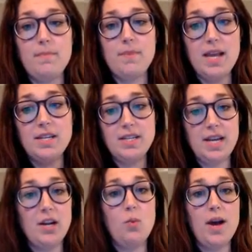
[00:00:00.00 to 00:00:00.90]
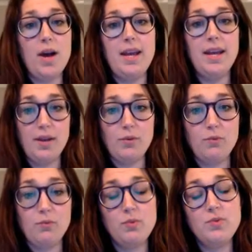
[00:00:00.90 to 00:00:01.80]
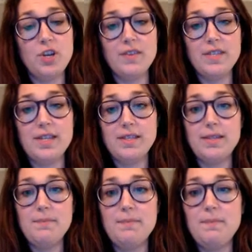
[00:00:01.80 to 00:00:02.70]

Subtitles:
into Title I and get services.